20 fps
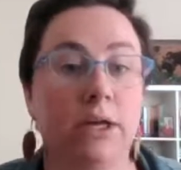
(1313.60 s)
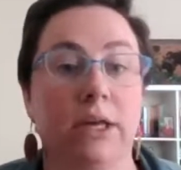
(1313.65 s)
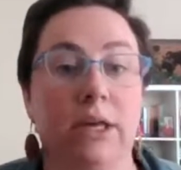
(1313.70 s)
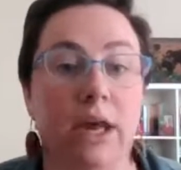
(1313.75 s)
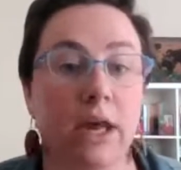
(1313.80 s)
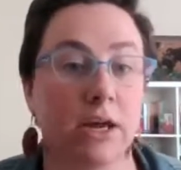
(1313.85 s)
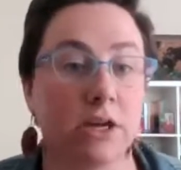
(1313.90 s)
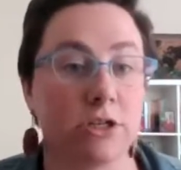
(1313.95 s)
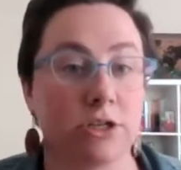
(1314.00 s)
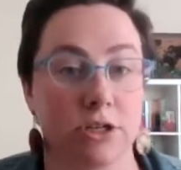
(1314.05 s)

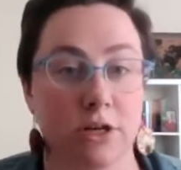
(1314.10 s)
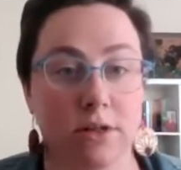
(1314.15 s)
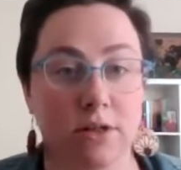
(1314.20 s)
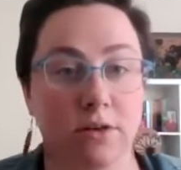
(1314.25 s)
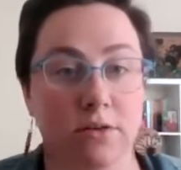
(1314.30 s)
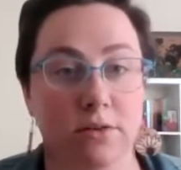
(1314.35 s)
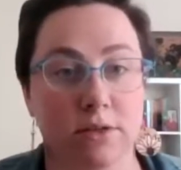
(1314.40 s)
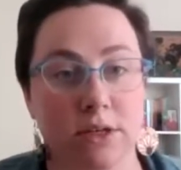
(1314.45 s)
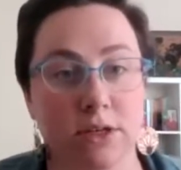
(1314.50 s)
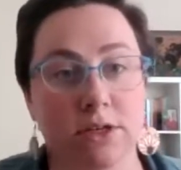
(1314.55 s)
engage in
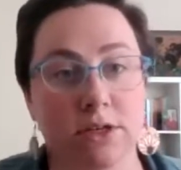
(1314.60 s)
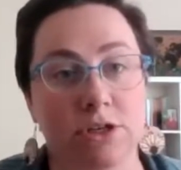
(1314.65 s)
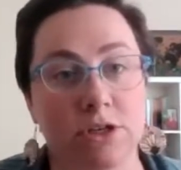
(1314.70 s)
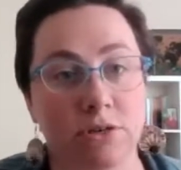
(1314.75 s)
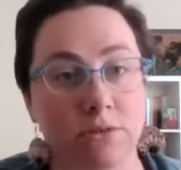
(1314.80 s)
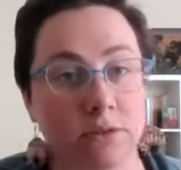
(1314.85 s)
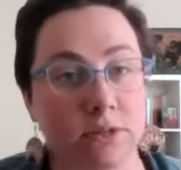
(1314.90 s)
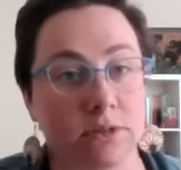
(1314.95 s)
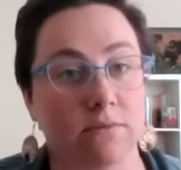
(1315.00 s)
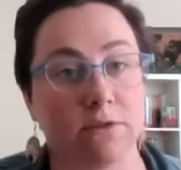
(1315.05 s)
those
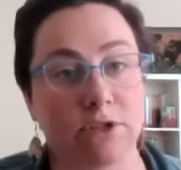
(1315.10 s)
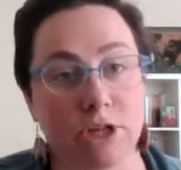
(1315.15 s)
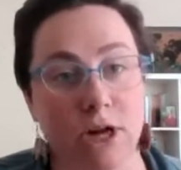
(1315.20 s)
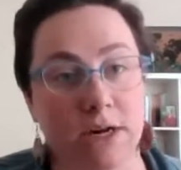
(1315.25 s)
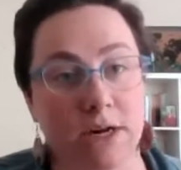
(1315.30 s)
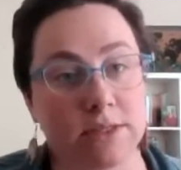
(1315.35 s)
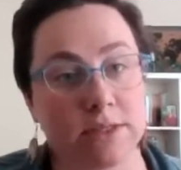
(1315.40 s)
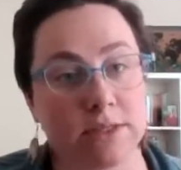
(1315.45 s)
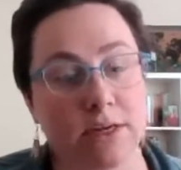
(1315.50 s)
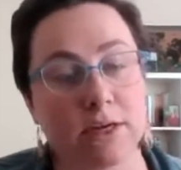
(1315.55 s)
issues of
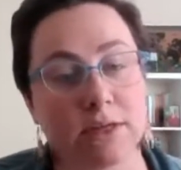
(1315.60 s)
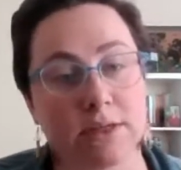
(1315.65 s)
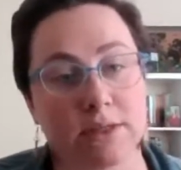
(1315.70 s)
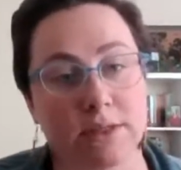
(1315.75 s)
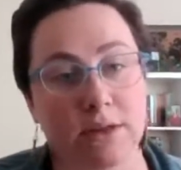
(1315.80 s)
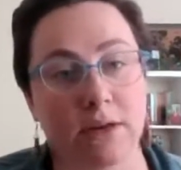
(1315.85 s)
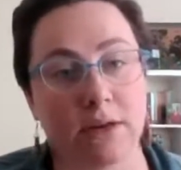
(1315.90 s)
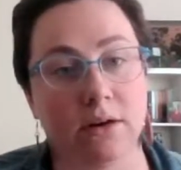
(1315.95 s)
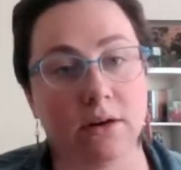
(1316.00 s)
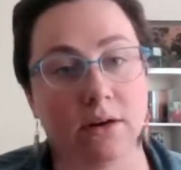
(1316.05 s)

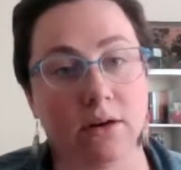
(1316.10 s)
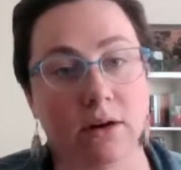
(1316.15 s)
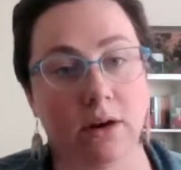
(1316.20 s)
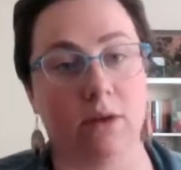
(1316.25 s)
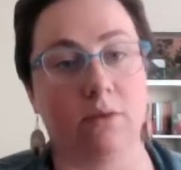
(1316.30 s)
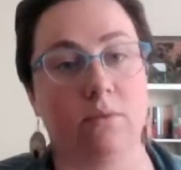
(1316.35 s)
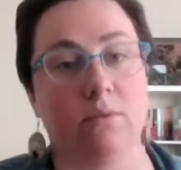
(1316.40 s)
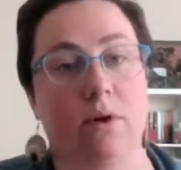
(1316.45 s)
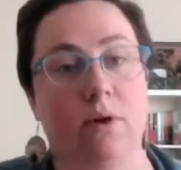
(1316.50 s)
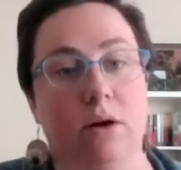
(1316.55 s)
justice,
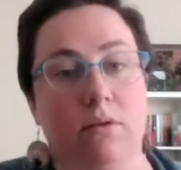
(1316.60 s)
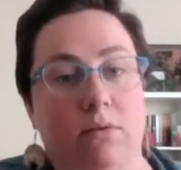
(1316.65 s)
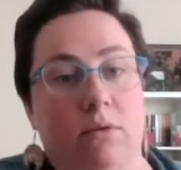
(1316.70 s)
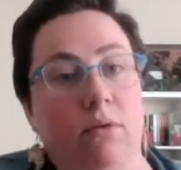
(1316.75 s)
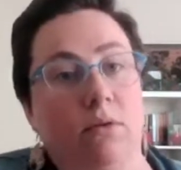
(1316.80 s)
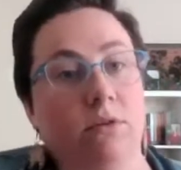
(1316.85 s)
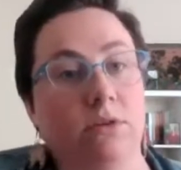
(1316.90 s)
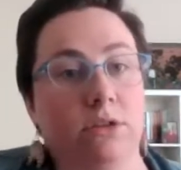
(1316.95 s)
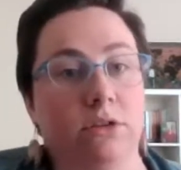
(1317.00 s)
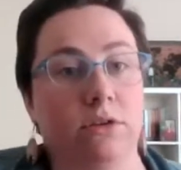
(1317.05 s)
and what
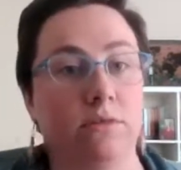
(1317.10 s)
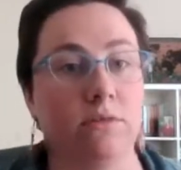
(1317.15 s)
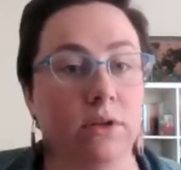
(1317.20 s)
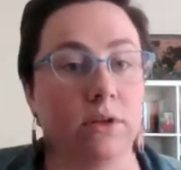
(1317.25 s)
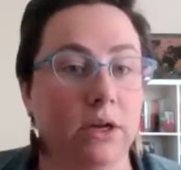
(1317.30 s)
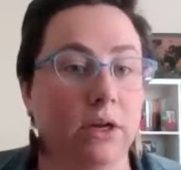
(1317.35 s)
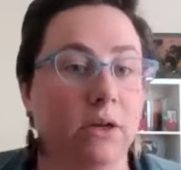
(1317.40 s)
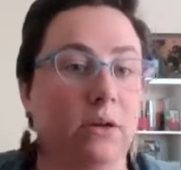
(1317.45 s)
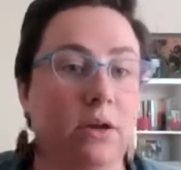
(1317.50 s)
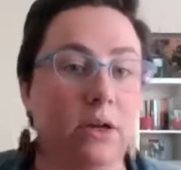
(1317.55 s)
role do you
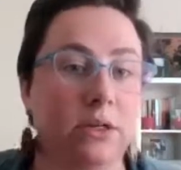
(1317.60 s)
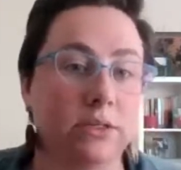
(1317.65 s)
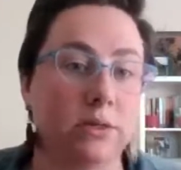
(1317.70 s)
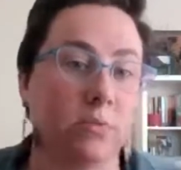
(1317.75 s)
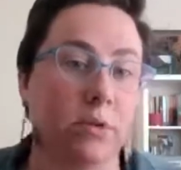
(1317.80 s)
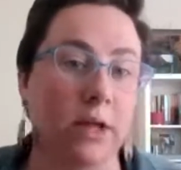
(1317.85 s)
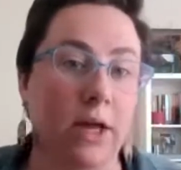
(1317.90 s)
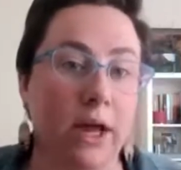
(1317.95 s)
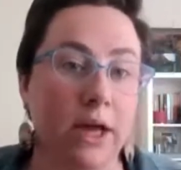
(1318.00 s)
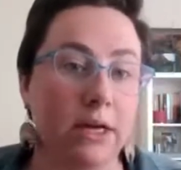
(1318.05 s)
feel like you get
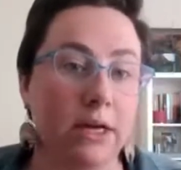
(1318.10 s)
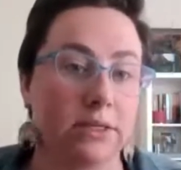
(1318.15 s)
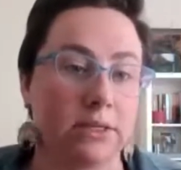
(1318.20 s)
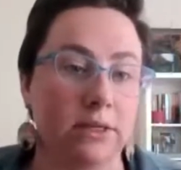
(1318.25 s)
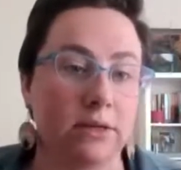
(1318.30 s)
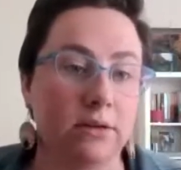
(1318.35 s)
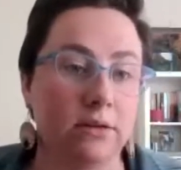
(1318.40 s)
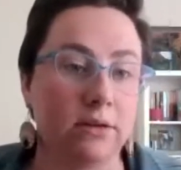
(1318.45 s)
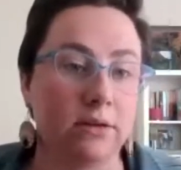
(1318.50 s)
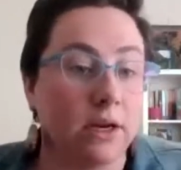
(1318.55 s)
to play
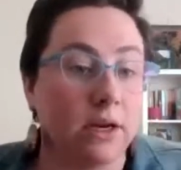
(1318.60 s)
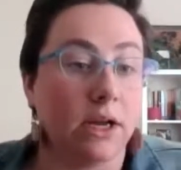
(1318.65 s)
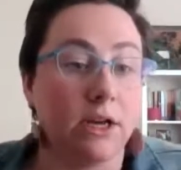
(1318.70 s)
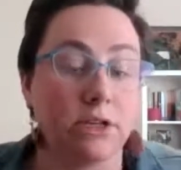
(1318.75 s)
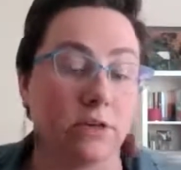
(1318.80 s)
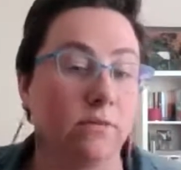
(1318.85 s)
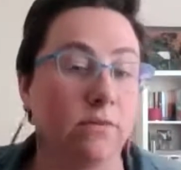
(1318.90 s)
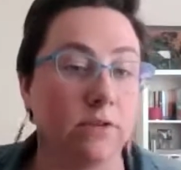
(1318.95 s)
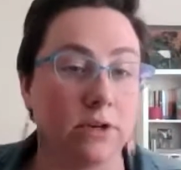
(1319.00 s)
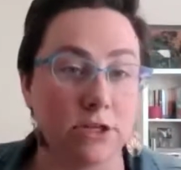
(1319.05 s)
as an
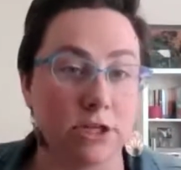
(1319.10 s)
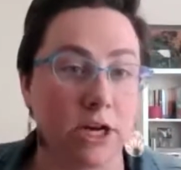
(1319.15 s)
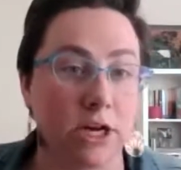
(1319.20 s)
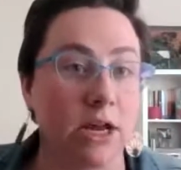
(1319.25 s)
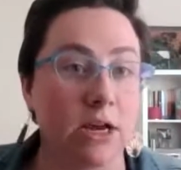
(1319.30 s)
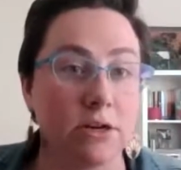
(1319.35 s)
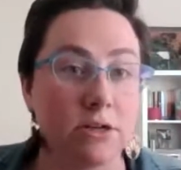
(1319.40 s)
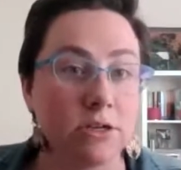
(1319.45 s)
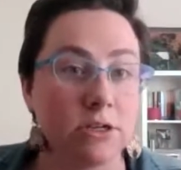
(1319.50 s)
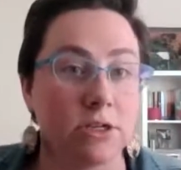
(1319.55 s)
agent for
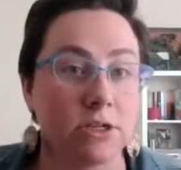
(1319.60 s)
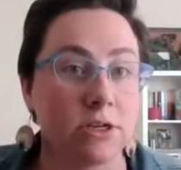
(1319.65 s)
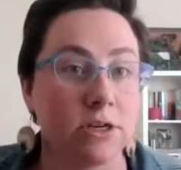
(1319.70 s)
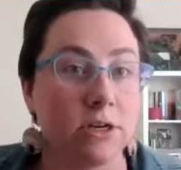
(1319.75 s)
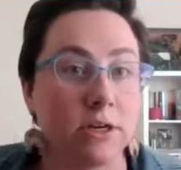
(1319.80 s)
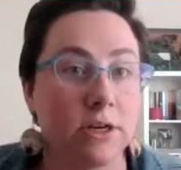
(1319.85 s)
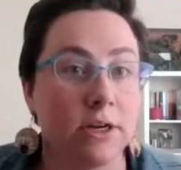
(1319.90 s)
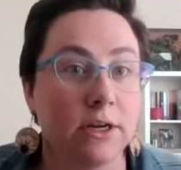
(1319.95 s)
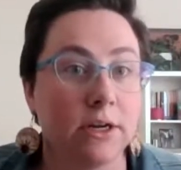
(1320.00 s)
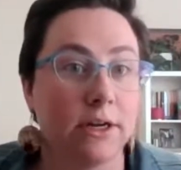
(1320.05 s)
change?
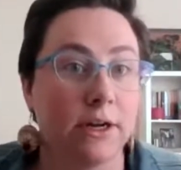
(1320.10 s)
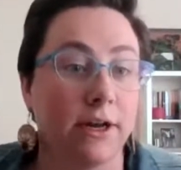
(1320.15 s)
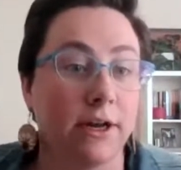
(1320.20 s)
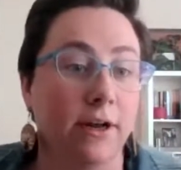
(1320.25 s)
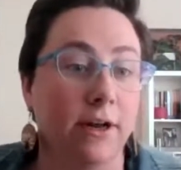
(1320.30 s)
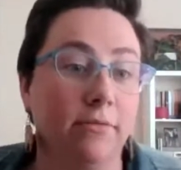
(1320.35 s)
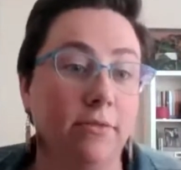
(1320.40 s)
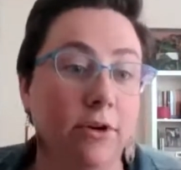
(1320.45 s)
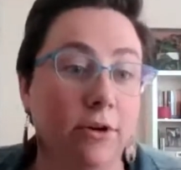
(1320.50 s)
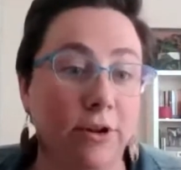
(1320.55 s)

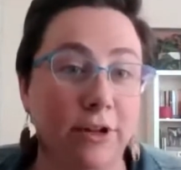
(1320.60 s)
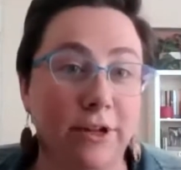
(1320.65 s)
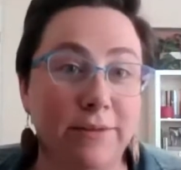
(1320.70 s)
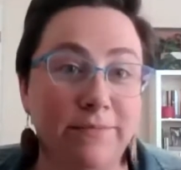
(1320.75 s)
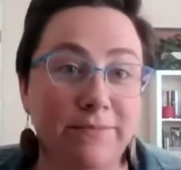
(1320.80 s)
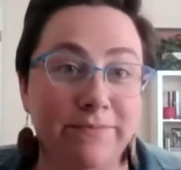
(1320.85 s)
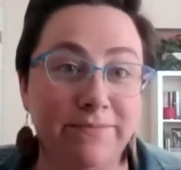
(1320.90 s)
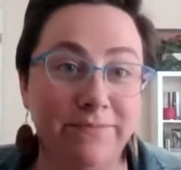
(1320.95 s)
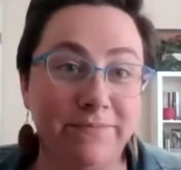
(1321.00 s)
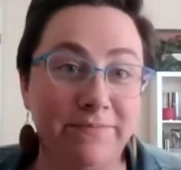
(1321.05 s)

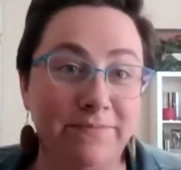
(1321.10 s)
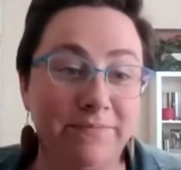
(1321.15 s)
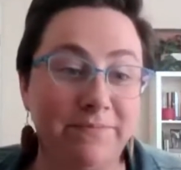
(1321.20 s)
Nolan?